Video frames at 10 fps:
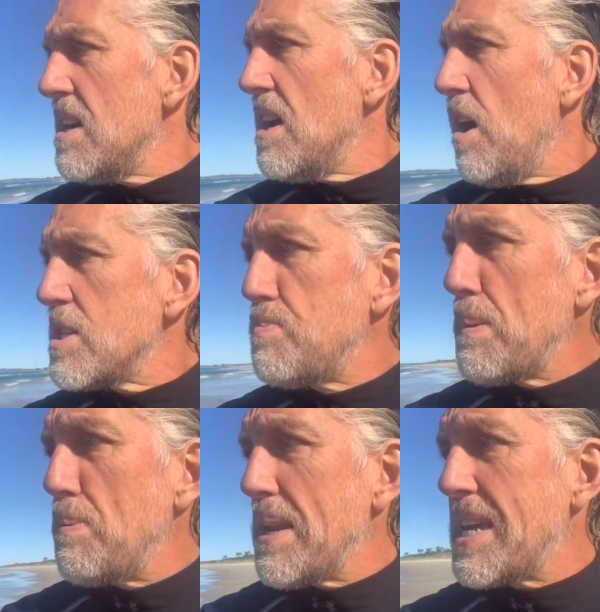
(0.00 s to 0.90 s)
I speak
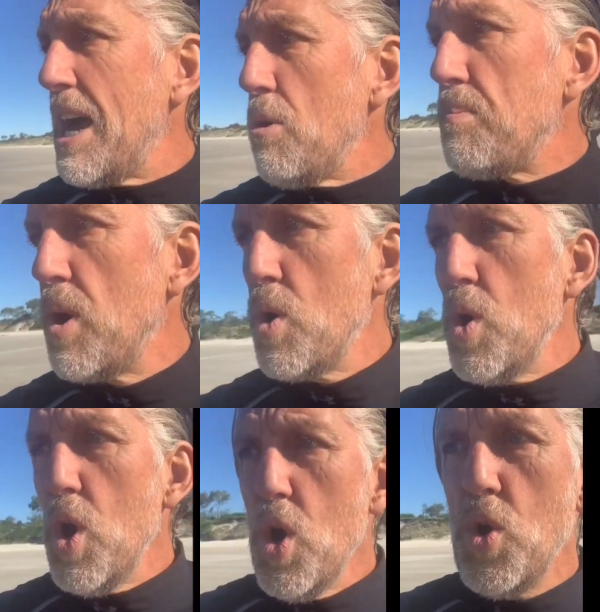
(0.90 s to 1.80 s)
bit of kelp.
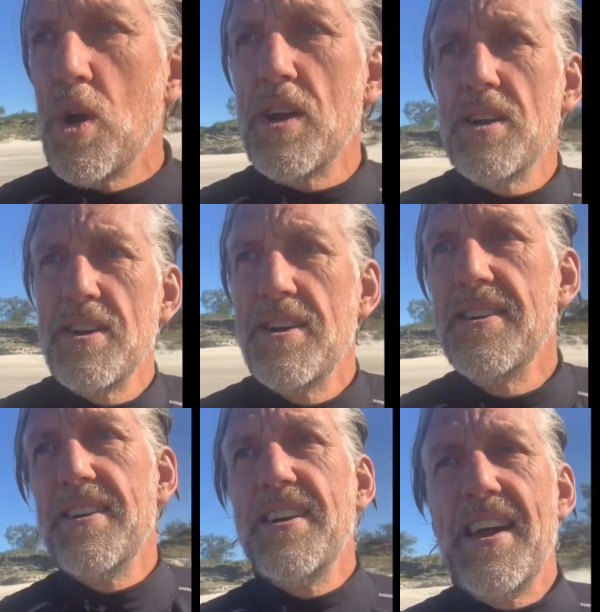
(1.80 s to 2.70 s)
Woo!
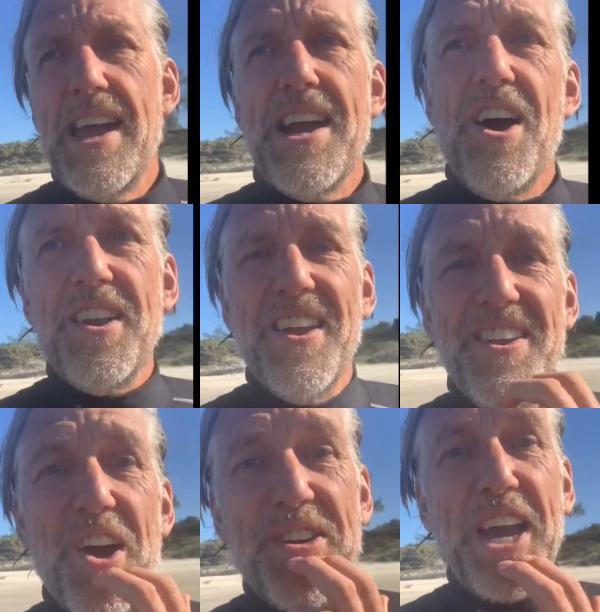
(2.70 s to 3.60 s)
Hang on,
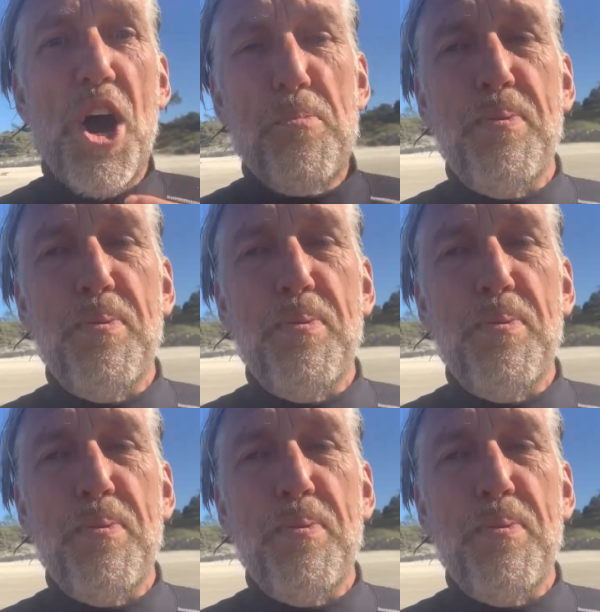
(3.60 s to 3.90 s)
no kelp.